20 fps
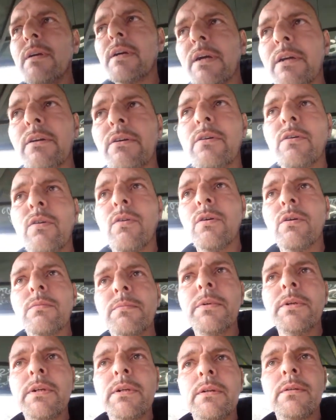can call
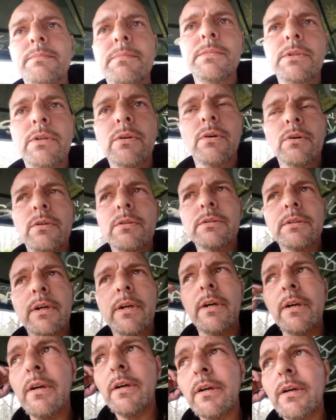me because
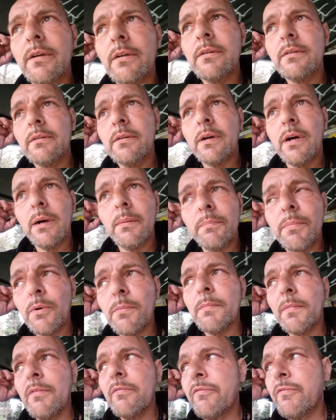I
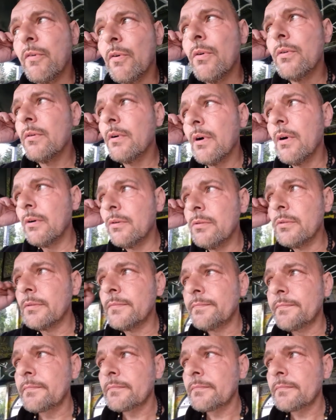put my phone out,